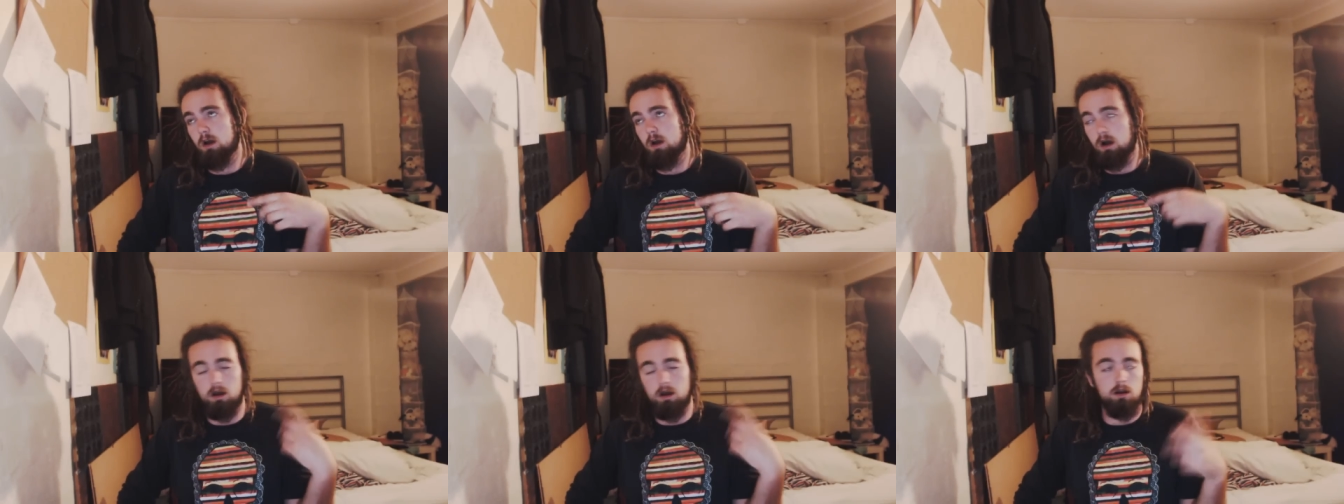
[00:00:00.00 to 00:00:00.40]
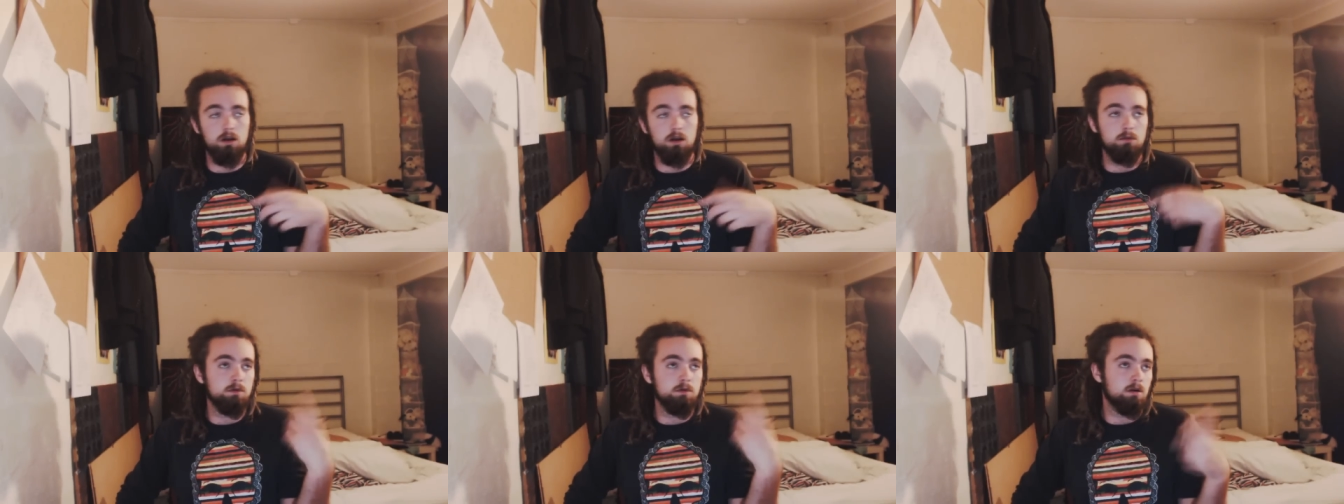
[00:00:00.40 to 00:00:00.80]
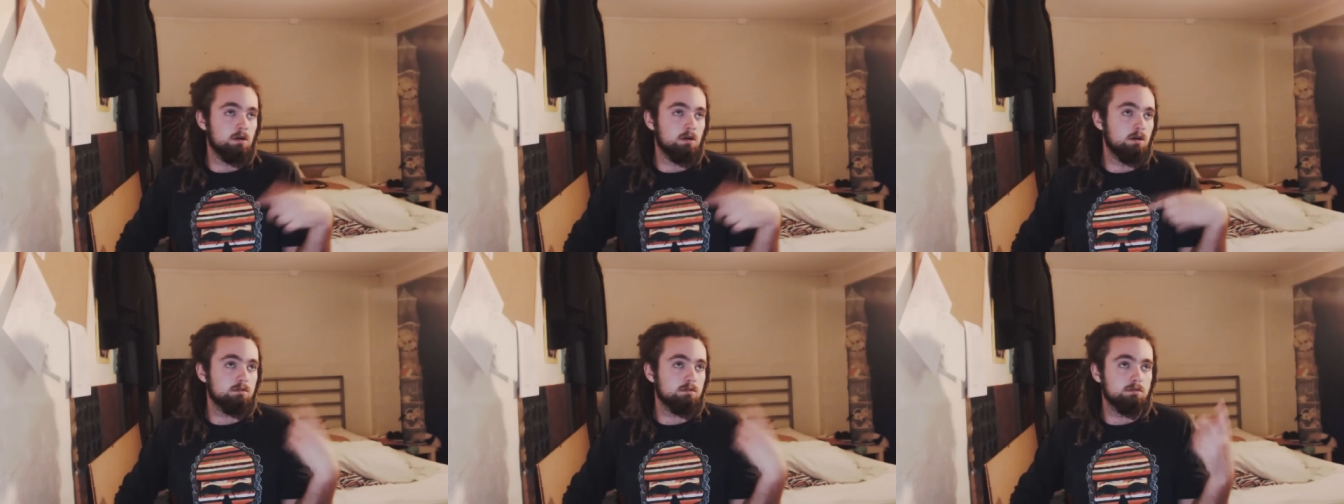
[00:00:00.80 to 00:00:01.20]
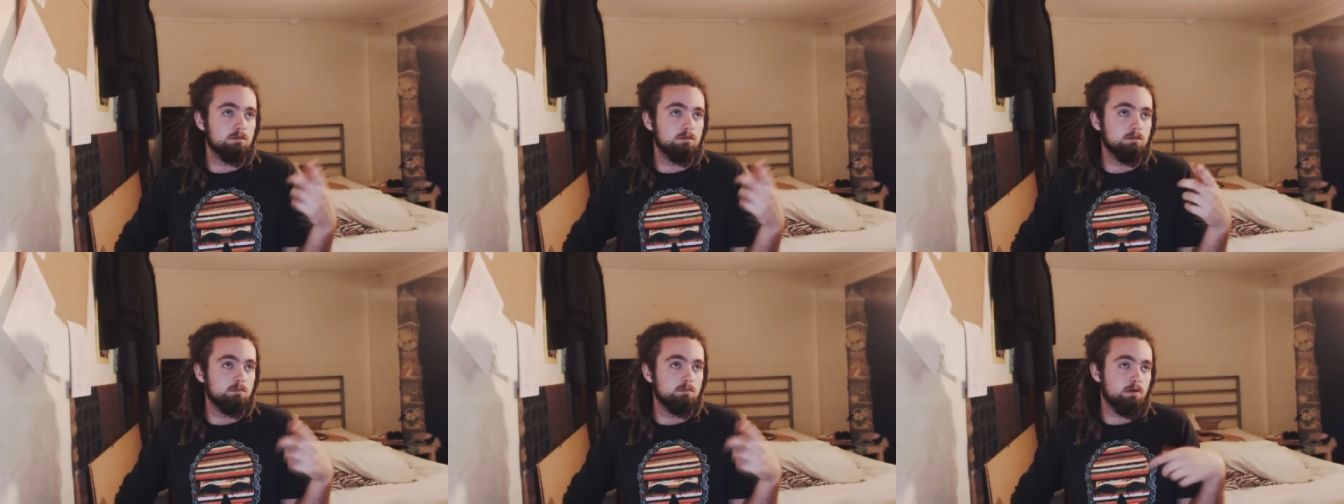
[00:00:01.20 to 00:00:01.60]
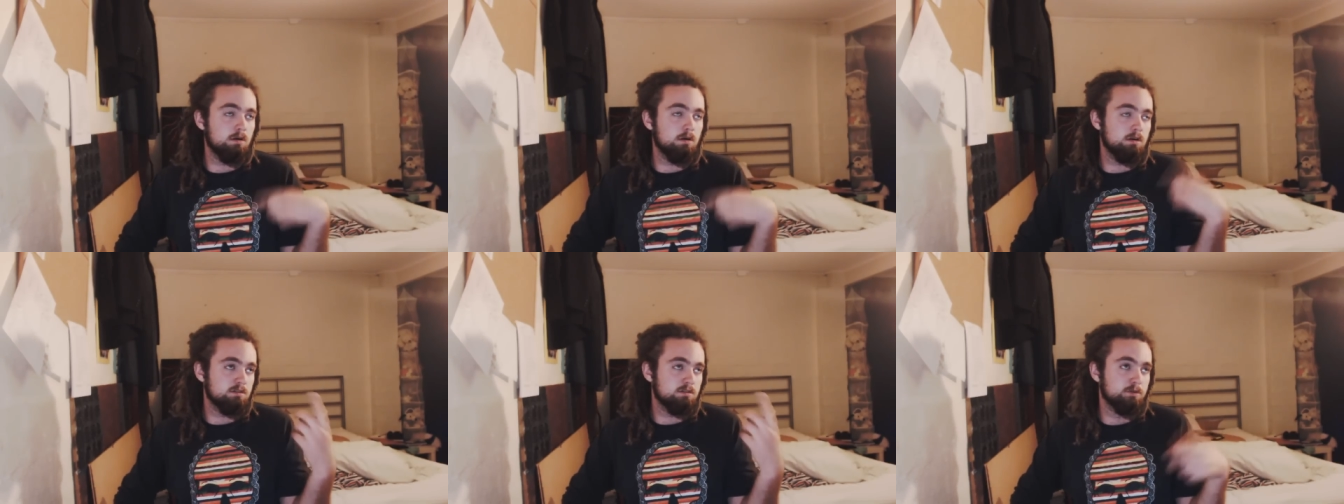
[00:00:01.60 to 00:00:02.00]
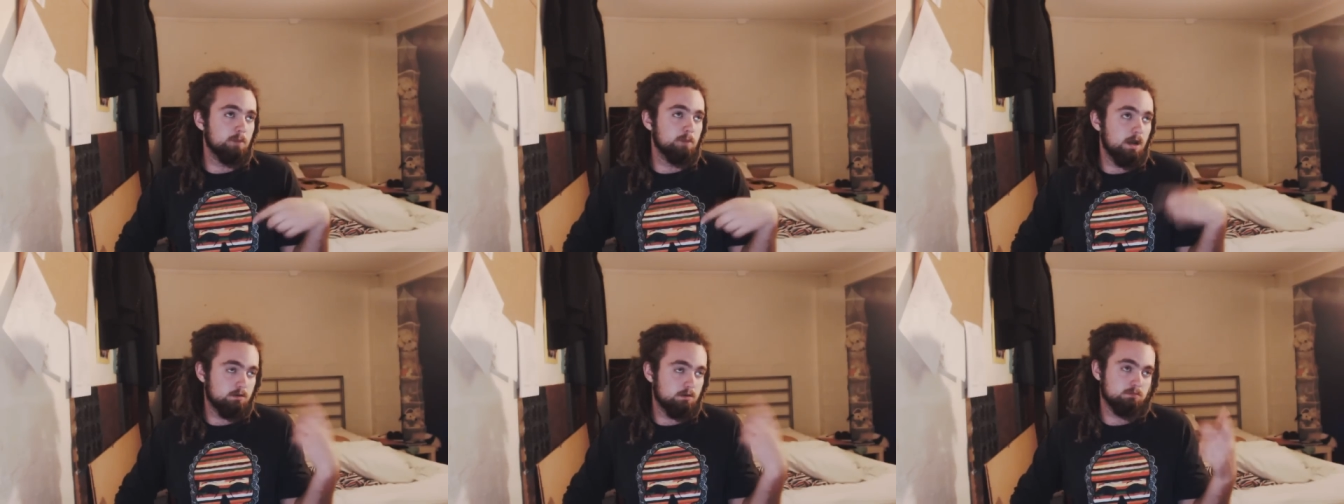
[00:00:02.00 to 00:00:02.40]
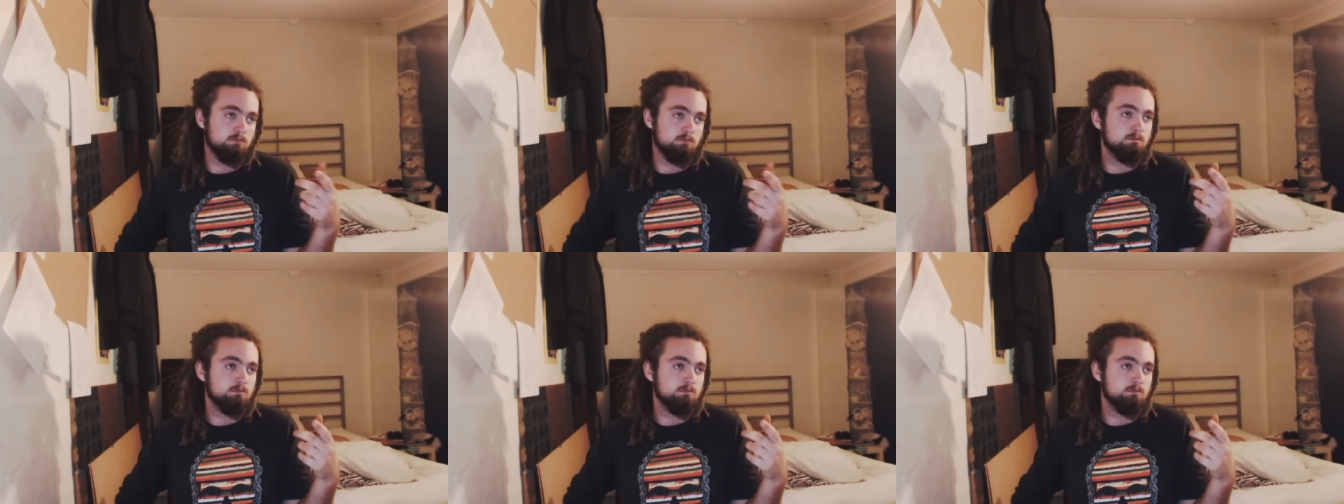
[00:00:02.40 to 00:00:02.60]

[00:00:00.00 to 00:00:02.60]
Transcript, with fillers: I mean a lot to the progress of humanity.